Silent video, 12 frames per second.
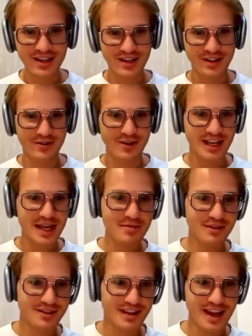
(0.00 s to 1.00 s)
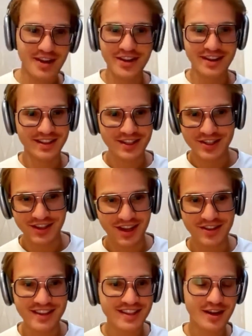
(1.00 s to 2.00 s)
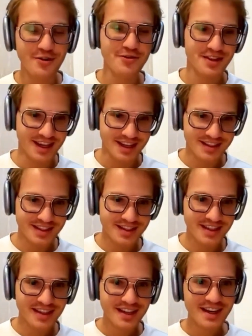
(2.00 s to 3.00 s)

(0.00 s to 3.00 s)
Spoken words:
enable the air conditioning, these kind of things.